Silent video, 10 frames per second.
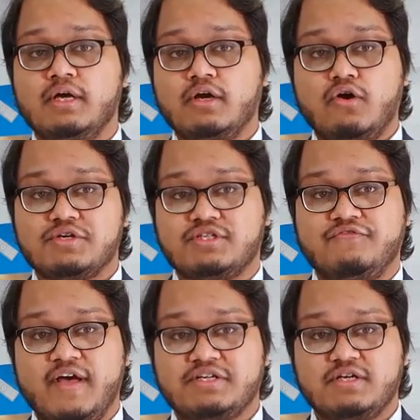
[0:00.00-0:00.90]

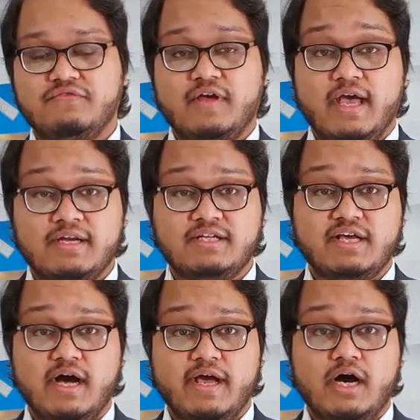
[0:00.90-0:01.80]
cost-effective
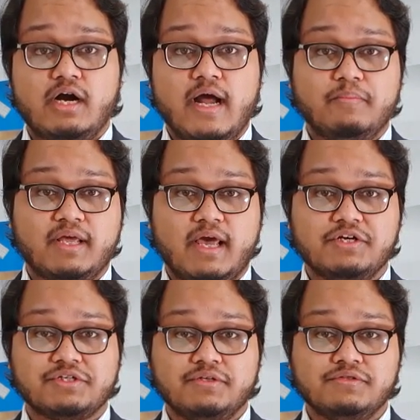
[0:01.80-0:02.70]
NDIR
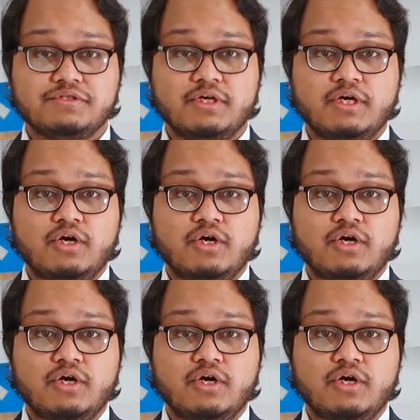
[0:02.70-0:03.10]
applications,